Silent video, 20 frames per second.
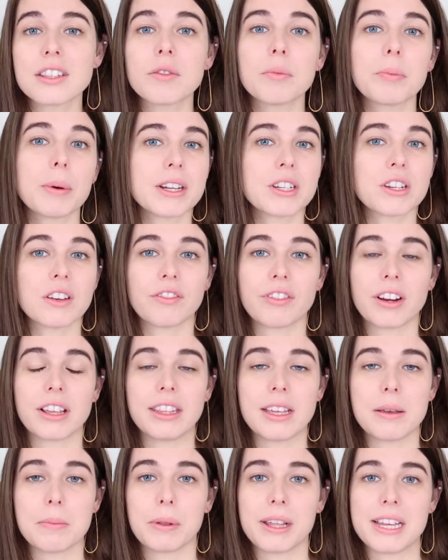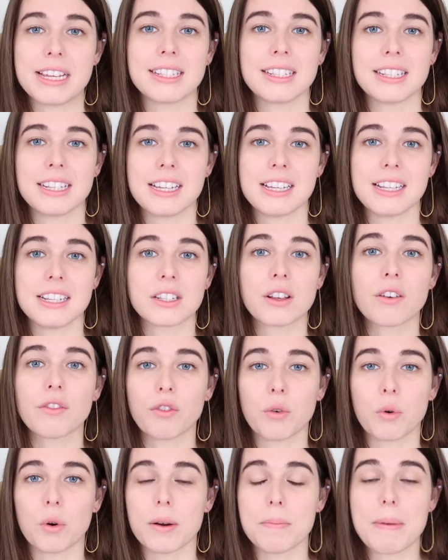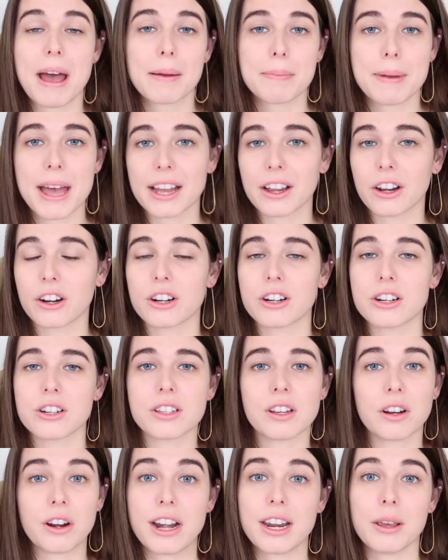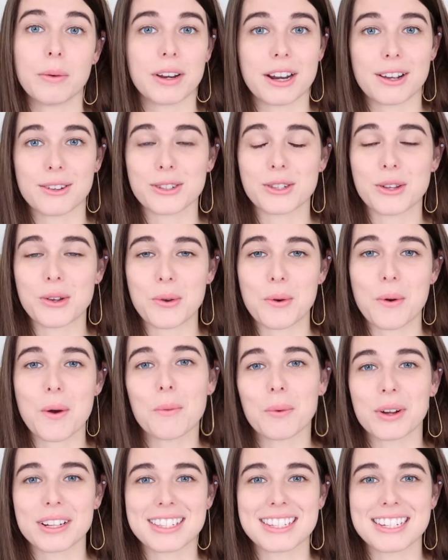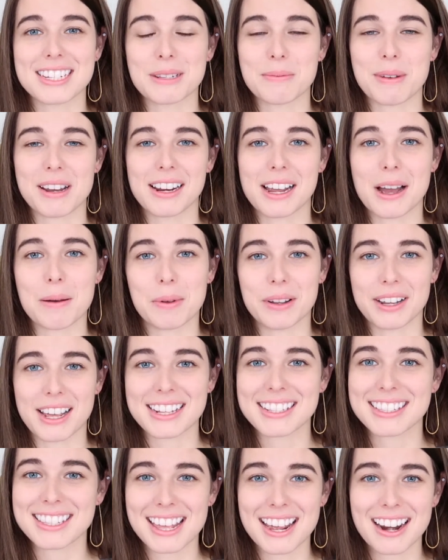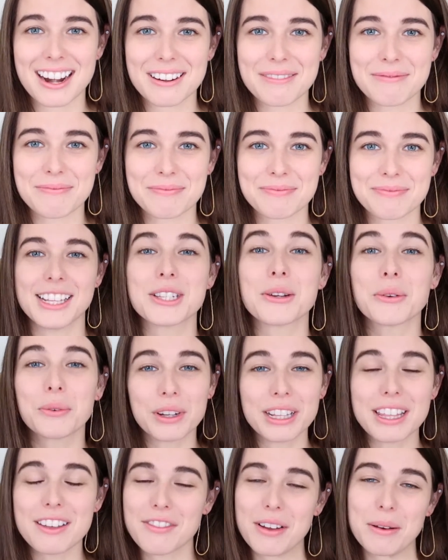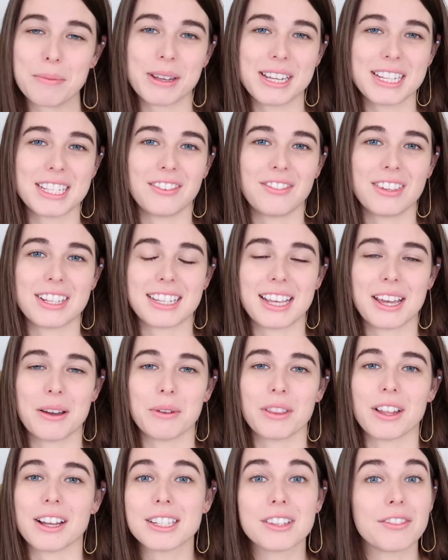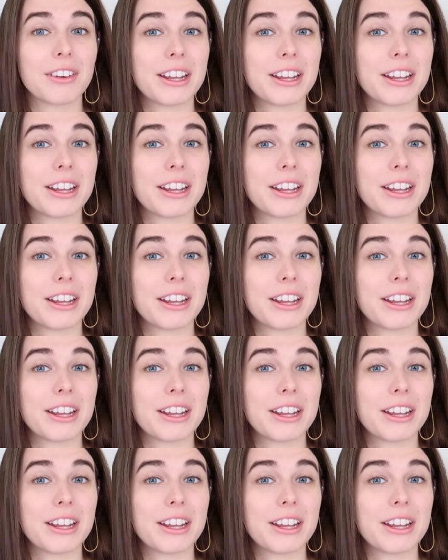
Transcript: of budget-friendly places for backpackers or anyone else who wants to spend a couple nights there. It's a really fun place to visit with lots of